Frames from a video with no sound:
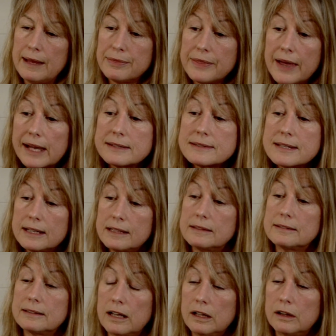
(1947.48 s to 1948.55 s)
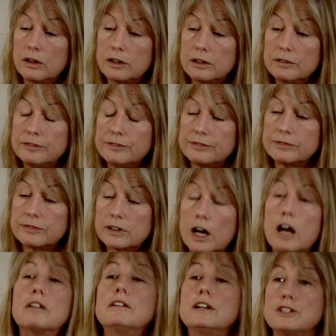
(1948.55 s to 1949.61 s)
that takes a lot of
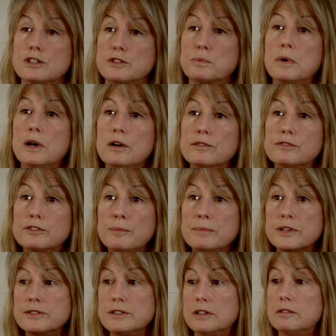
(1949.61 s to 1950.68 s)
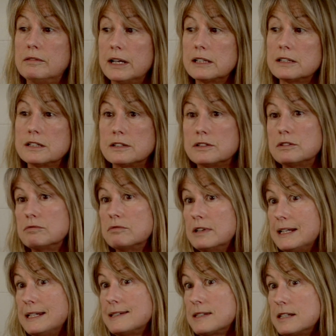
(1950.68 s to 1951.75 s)
courage as well from the director to
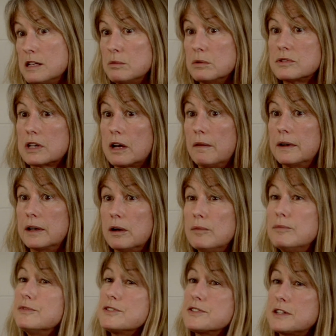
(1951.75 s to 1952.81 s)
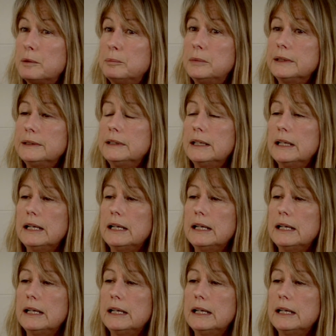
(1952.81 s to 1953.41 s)
really see what's going on for someone.